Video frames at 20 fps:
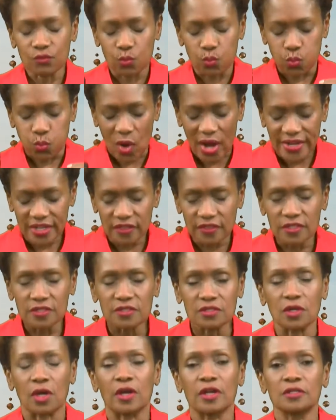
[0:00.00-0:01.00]
right at the
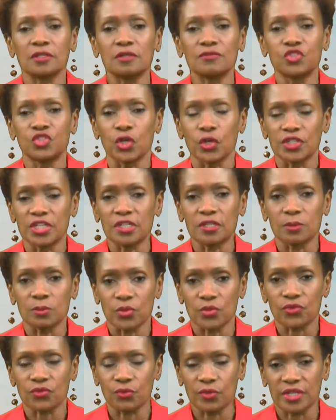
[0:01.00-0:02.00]
start of journey number
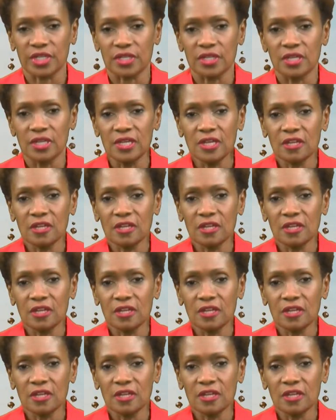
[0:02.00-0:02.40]
three,